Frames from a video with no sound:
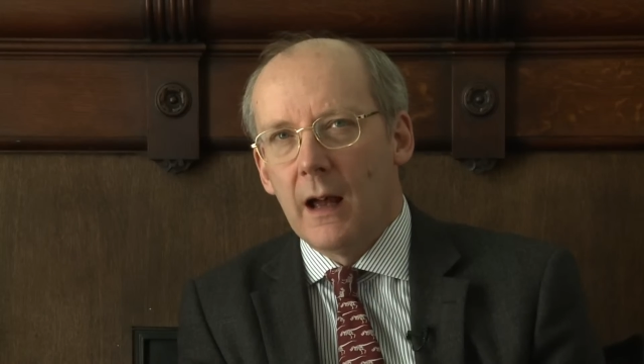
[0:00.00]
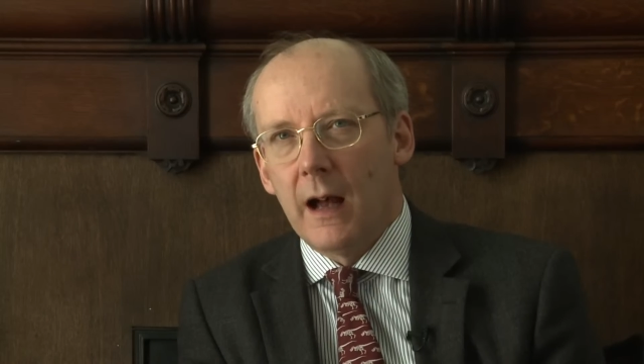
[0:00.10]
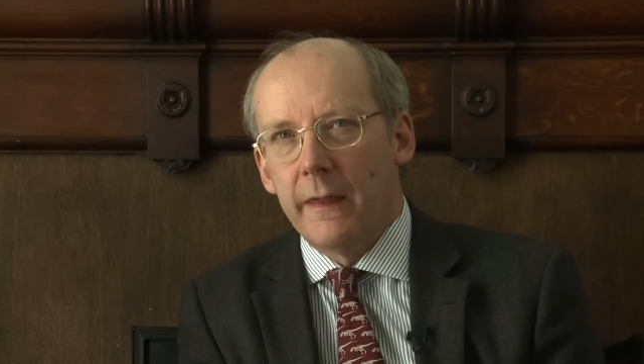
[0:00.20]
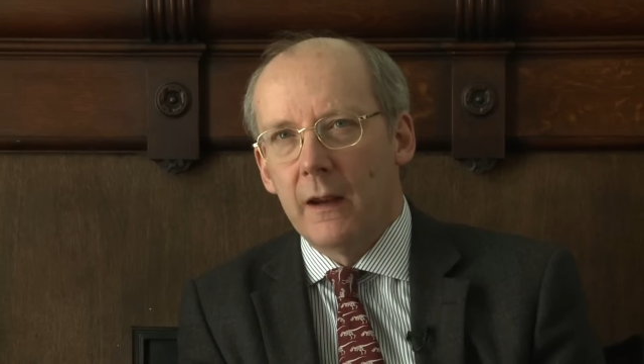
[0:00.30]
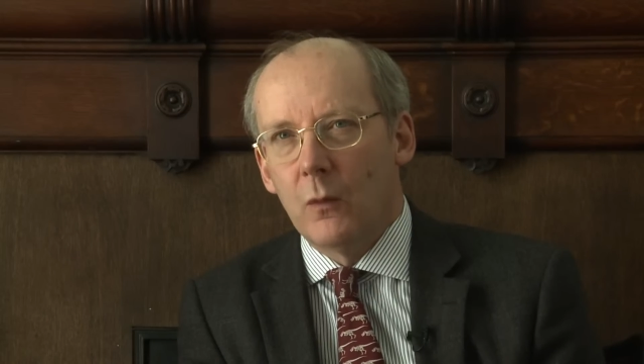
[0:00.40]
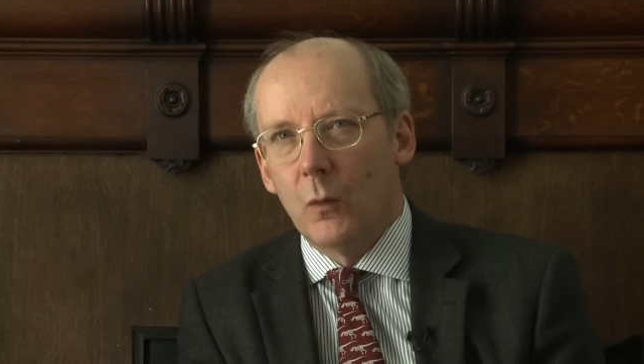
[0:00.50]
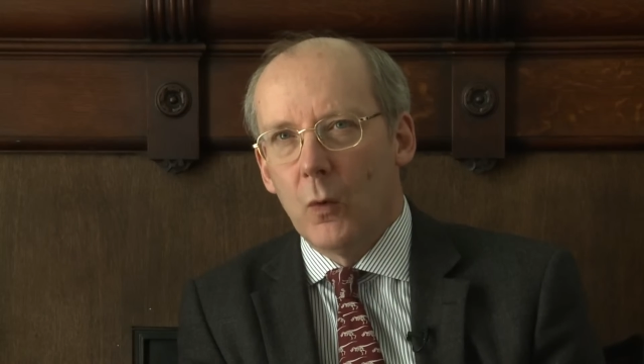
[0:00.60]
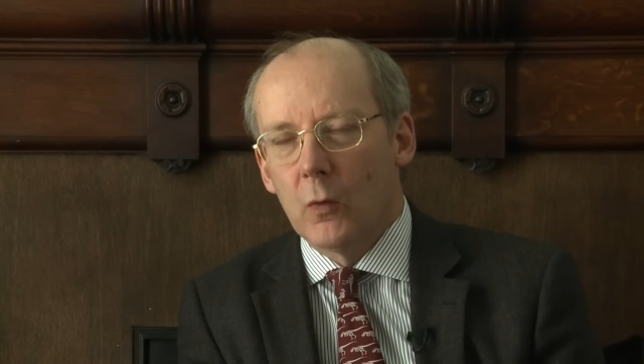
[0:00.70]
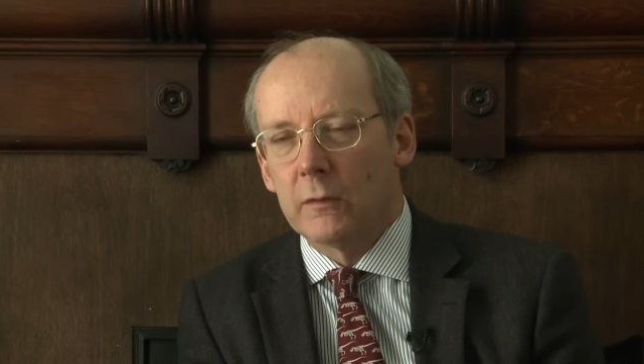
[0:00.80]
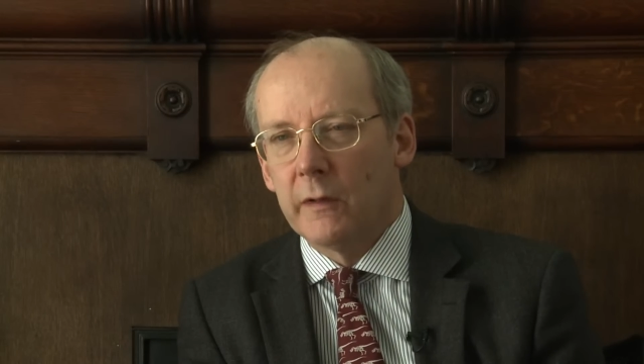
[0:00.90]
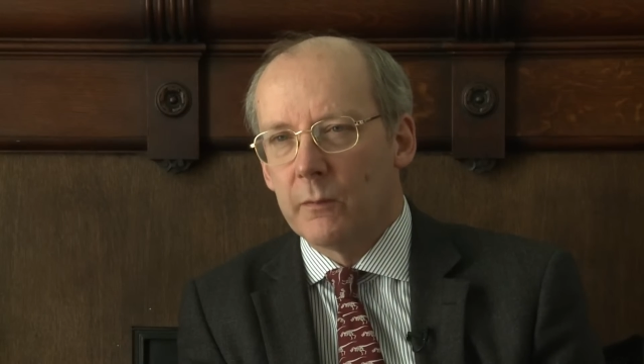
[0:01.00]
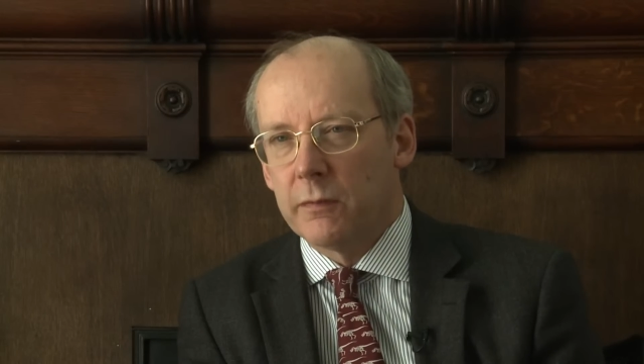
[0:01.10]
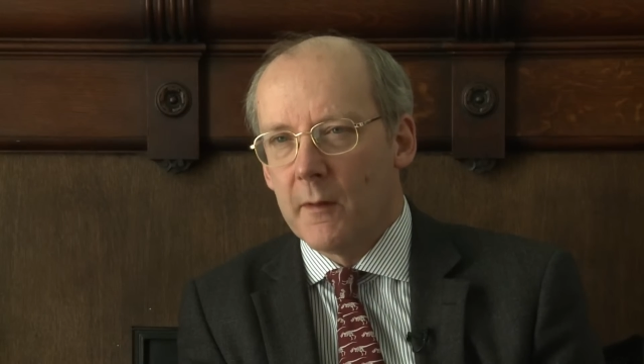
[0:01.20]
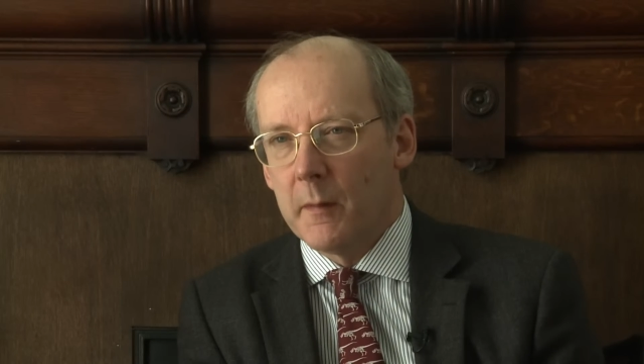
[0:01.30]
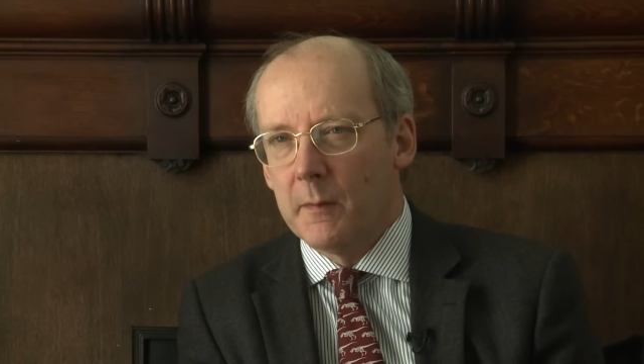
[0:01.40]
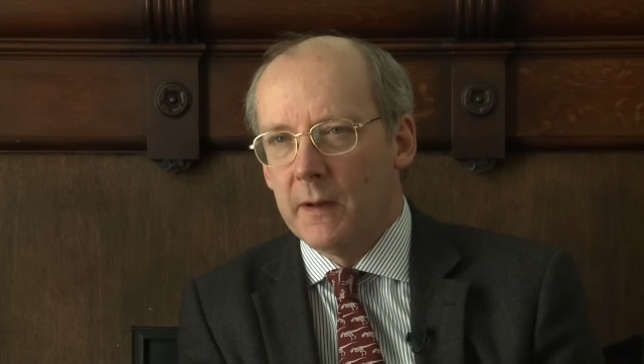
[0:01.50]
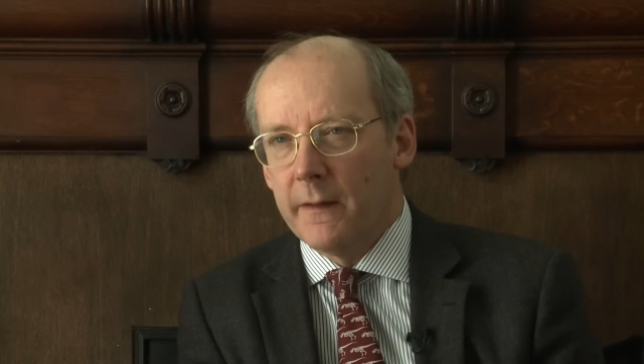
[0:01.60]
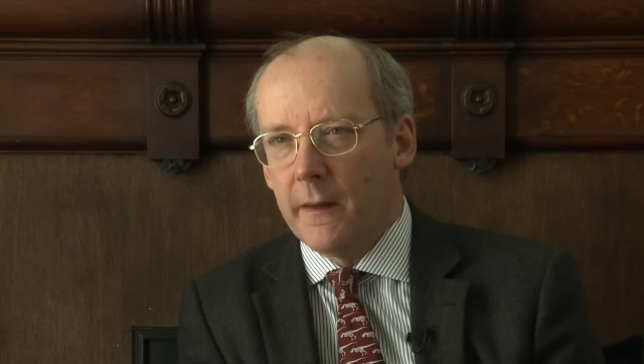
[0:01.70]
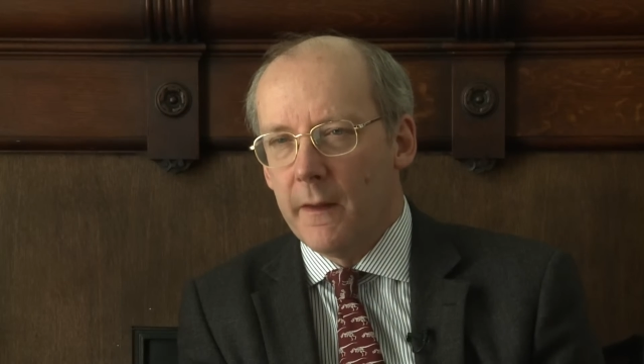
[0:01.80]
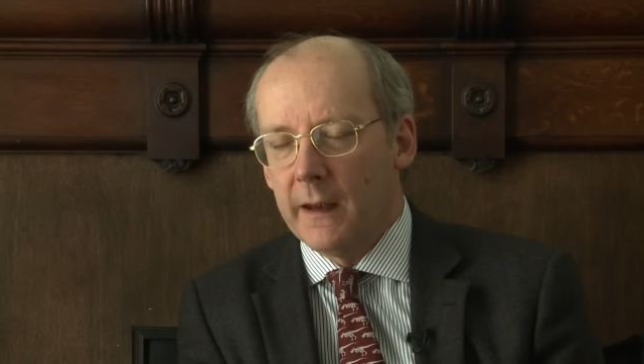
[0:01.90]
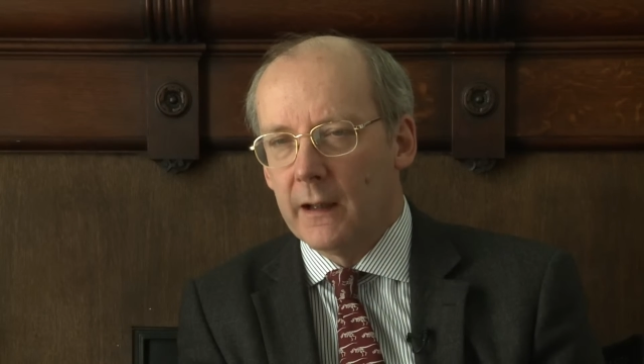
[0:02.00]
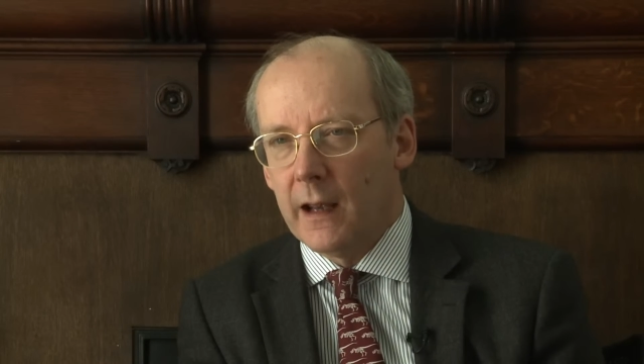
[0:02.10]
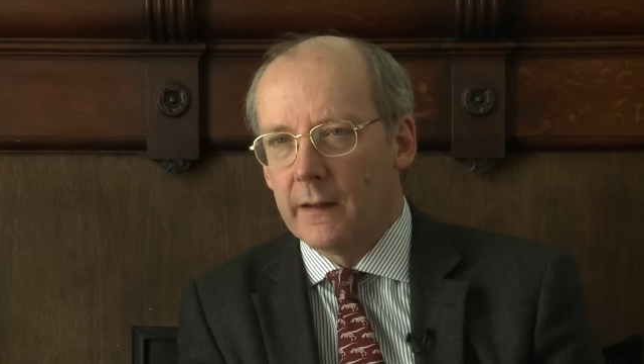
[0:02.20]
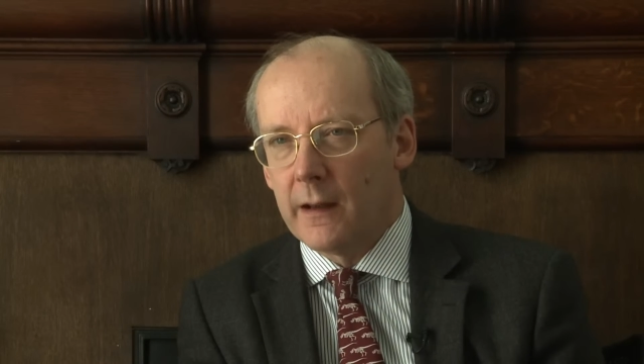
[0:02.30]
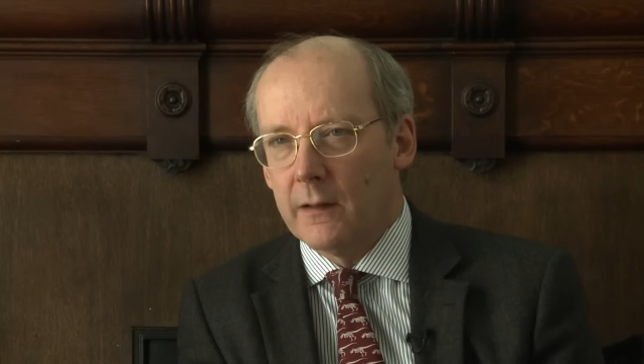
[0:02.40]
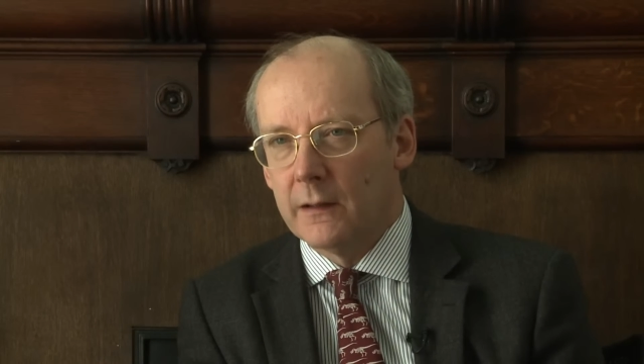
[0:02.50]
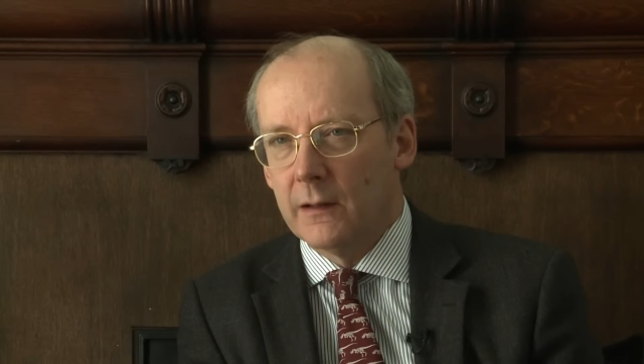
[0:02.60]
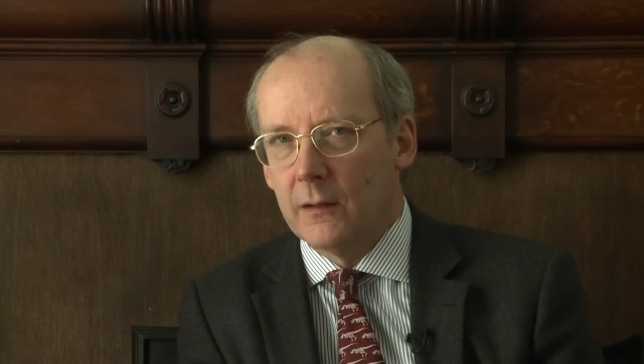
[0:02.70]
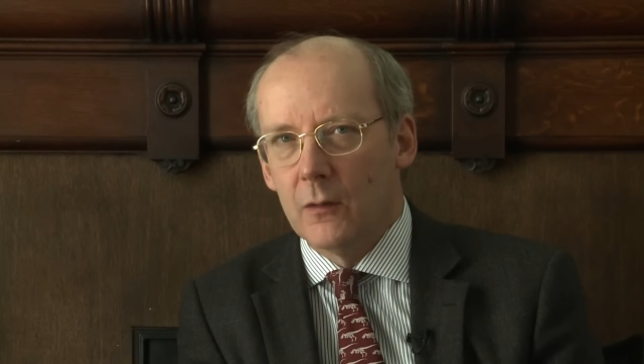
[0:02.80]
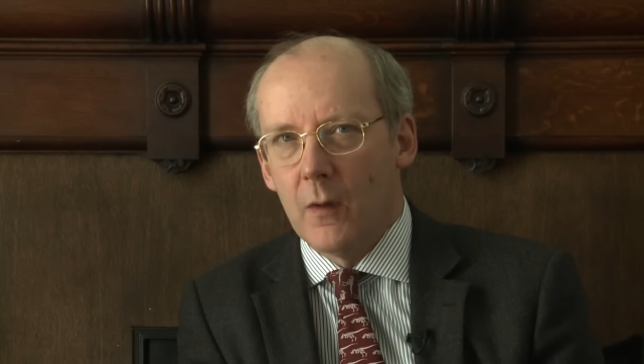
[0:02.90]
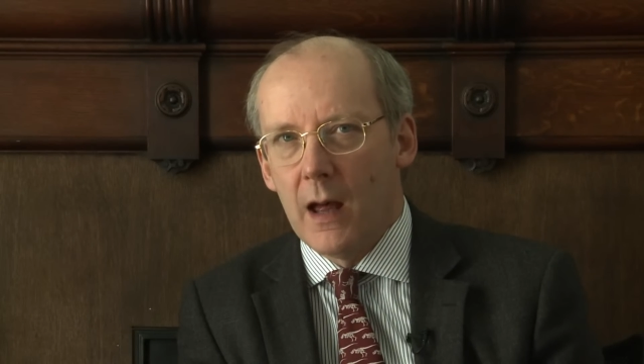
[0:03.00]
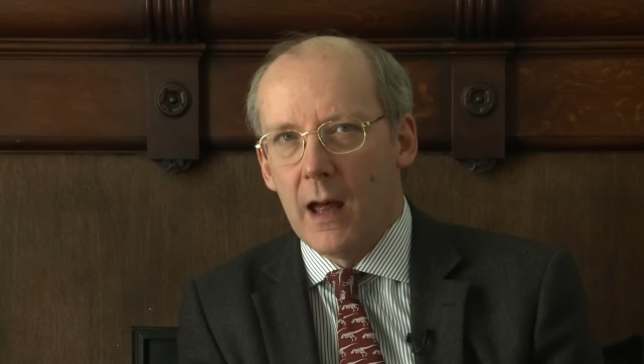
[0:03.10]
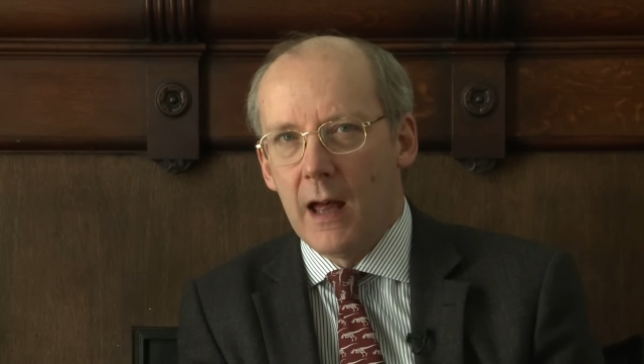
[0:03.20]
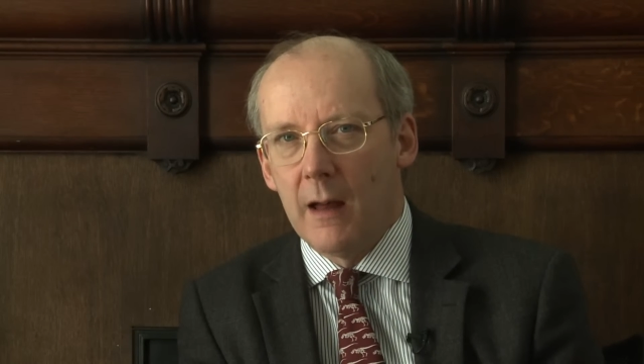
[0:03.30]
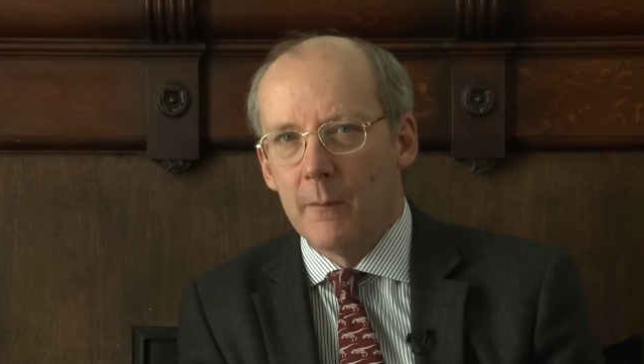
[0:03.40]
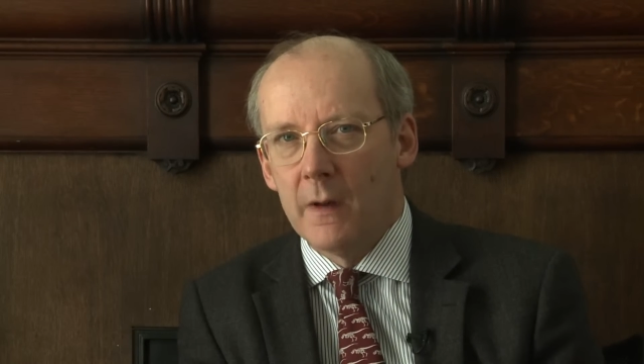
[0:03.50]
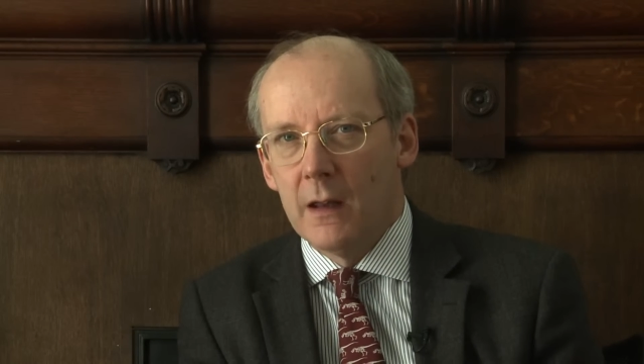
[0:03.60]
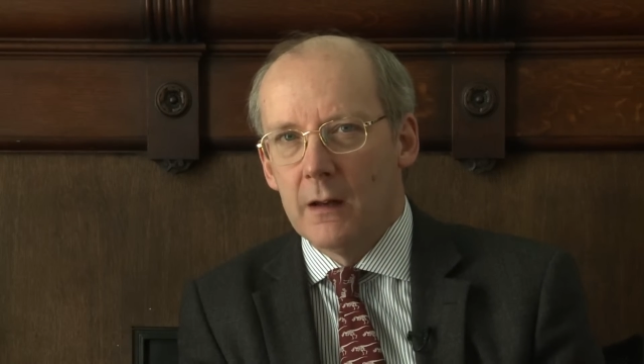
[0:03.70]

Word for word: I think water is probably the thing that's going to um,